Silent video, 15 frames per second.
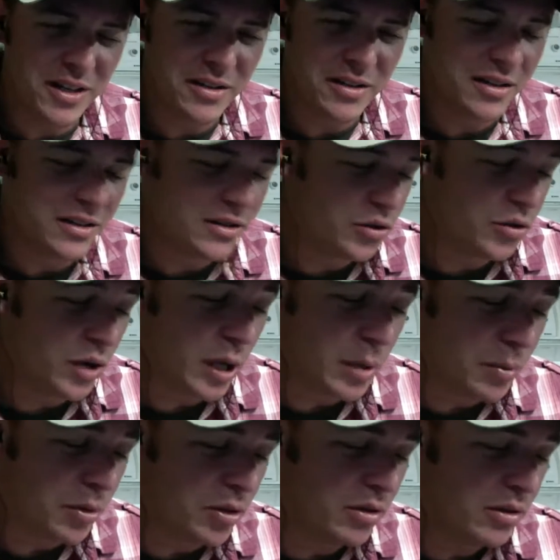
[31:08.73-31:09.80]
It's
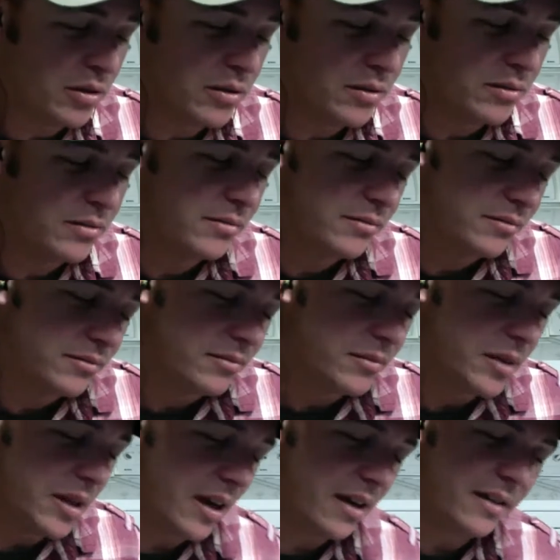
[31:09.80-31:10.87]
drinkable. But yeah,